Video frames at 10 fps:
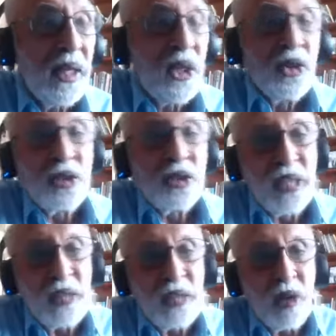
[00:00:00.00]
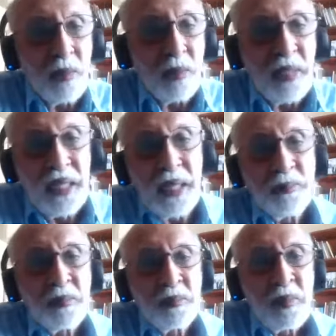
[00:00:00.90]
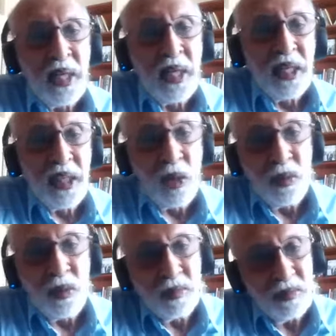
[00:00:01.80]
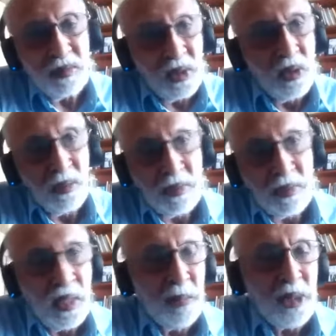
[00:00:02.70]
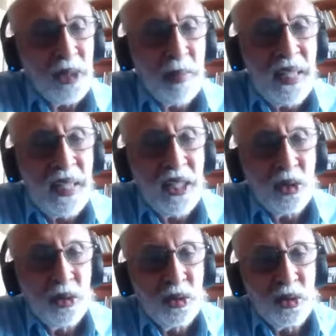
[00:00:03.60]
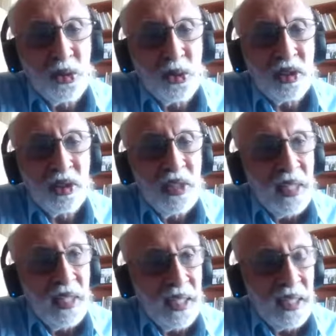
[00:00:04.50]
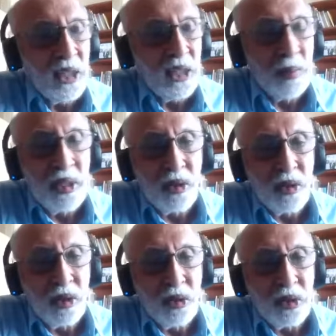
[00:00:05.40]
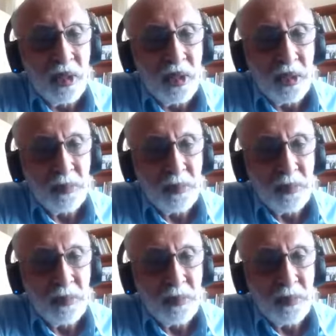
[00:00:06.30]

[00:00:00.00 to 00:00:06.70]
So that got me there, and now I'm expanding to youth engagement or youth. So